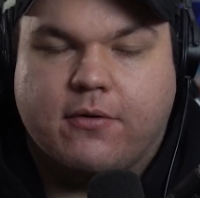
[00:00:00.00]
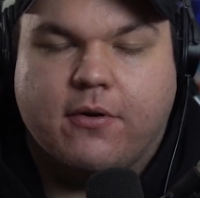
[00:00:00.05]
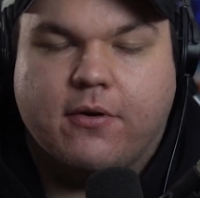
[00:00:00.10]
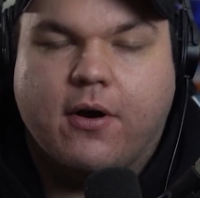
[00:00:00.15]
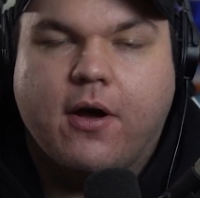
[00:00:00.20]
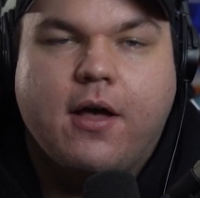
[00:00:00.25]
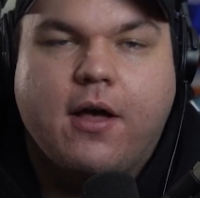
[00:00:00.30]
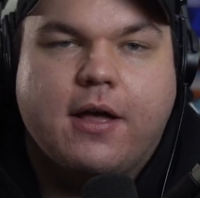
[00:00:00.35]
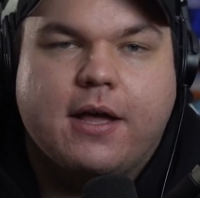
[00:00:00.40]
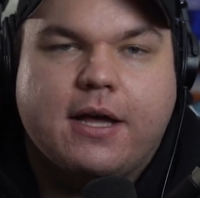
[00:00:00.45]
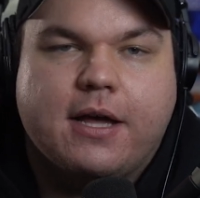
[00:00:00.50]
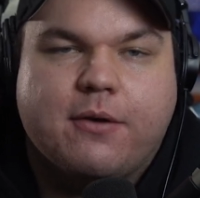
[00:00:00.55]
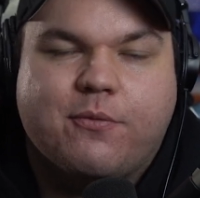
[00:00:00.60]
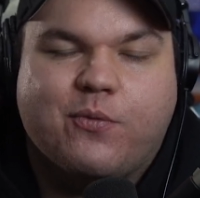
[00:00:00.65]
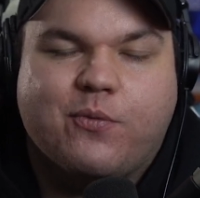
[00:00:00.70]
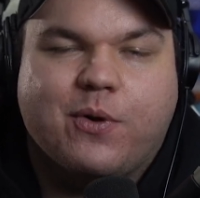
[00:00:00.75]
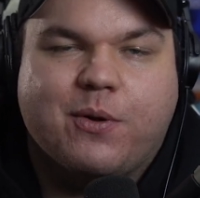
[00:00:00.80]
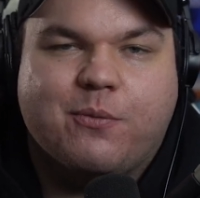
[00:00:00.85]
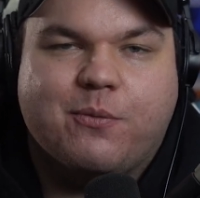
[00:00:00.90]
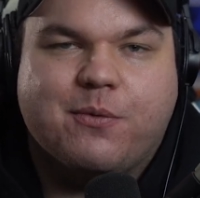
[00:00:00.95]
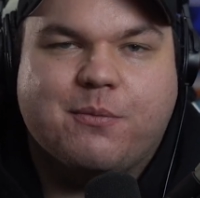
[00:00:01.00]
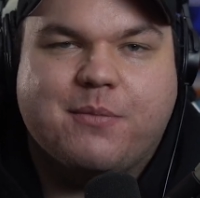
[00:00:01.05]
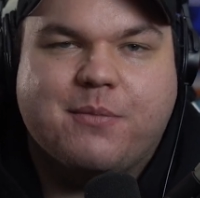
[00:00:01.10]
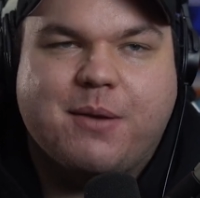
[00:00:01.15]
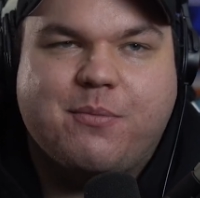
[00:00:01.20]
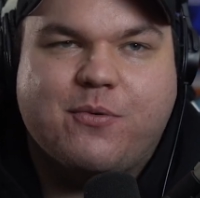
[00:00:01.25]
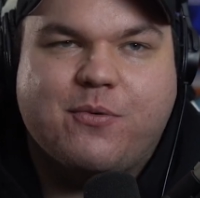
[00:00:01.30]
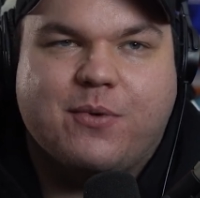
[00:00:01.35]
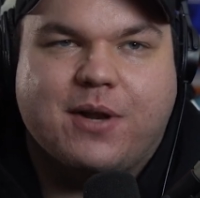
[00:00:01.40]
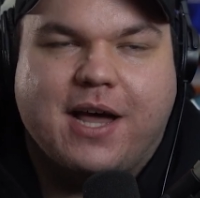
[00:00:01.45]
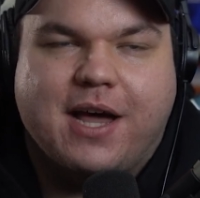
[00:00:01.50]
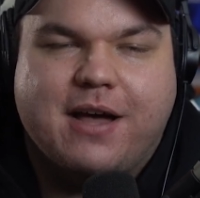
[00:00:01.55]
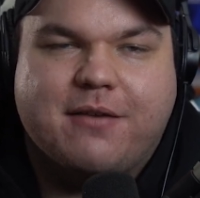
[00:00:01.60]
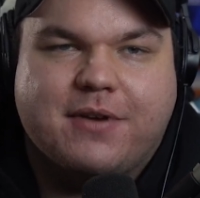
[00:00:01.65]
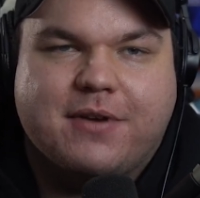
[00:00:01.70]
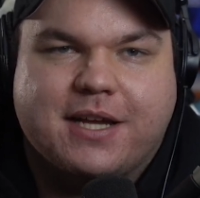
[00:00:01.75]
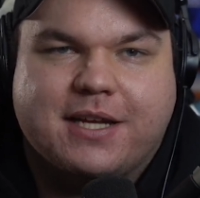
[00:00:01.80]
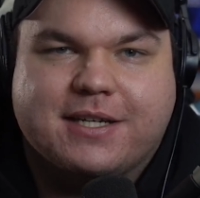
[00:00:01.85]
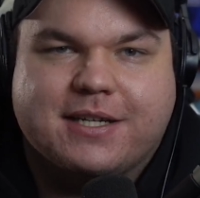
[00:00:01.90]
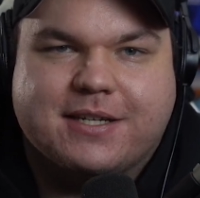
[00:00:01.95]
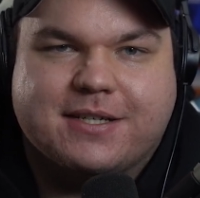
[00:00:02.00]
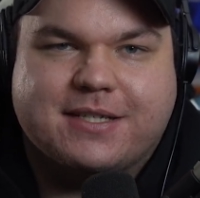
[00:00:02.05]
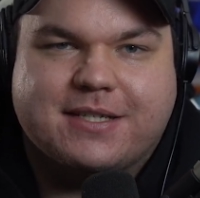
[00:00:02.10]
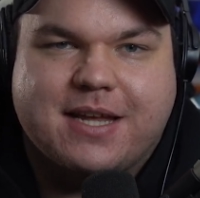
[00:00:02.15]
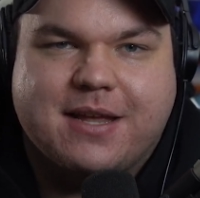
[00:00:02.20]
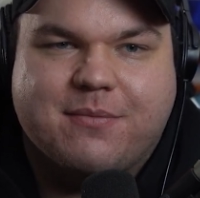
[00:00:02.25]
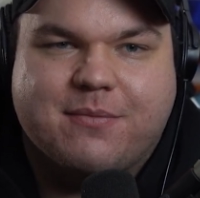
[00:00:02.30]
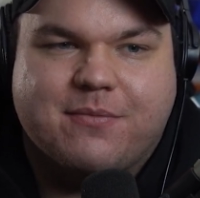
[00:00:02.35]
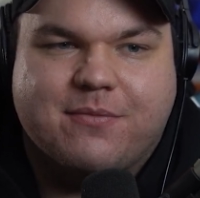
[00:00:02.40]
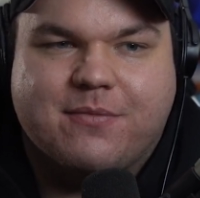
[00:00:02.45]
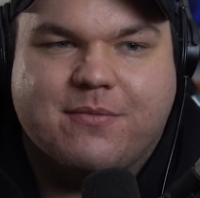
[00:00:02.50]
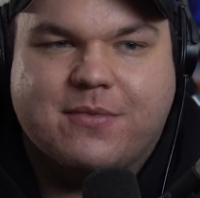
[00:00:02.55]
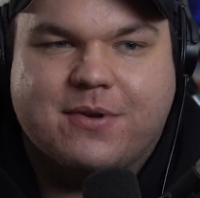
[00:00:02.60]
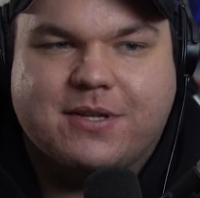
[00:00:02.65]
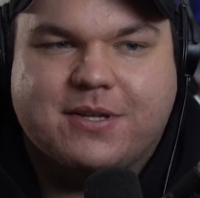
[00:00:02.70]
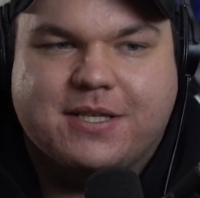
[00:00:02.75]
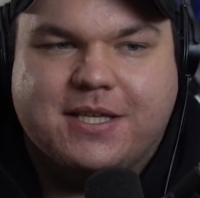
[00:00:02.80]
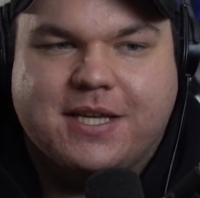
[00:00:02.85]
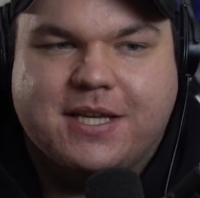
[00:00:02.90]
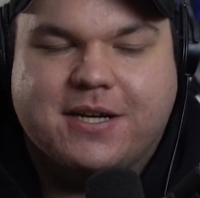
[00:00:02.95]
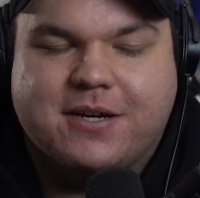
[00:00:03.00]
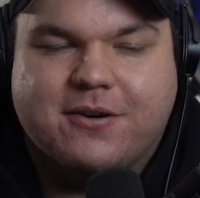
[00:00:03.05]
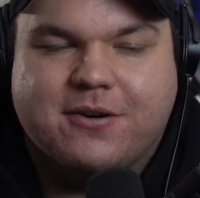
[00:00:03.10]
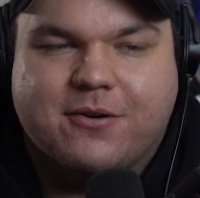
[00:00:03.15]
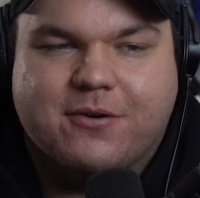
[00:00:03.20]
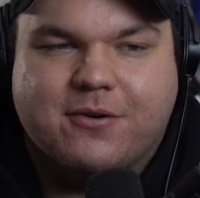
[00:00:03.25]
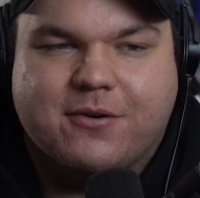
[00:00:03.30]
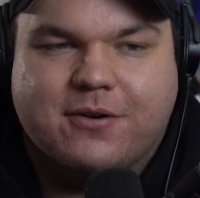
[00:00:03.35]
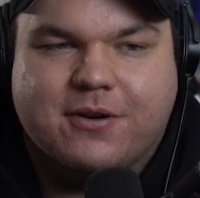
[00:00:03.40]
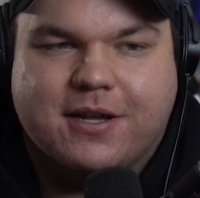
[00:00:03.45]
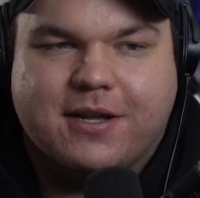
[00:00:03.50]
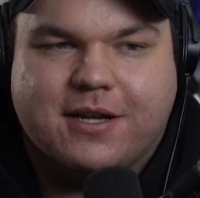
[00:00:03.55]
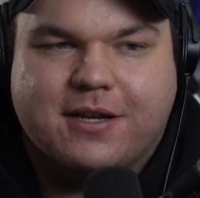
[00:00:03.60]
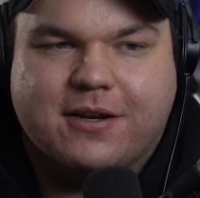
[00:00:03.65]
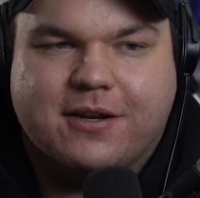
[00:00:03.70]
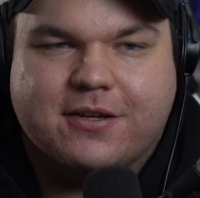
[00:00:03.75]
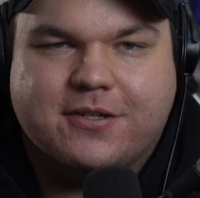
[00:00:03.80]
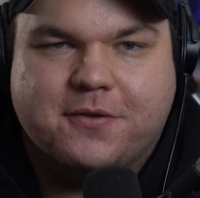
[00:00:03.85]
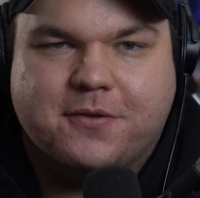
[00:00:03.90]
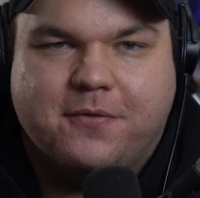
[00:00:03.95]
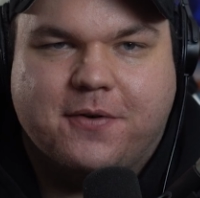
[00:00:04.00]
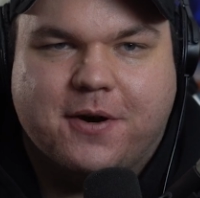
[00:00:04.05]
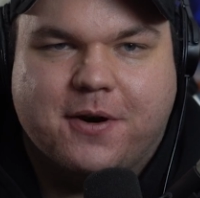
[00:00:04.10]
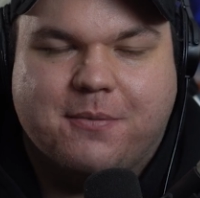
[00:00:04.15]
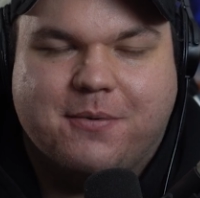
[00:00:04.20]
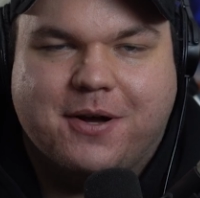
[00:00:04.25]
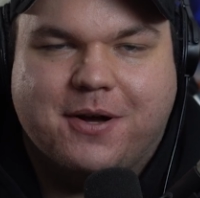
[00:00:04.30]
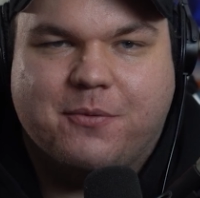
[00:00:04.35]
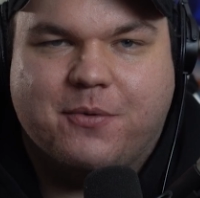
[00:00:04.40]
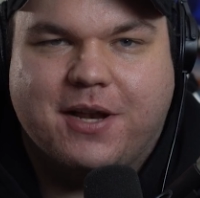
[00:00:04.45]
Or maybe we'll have like in the same year or like not too far apart,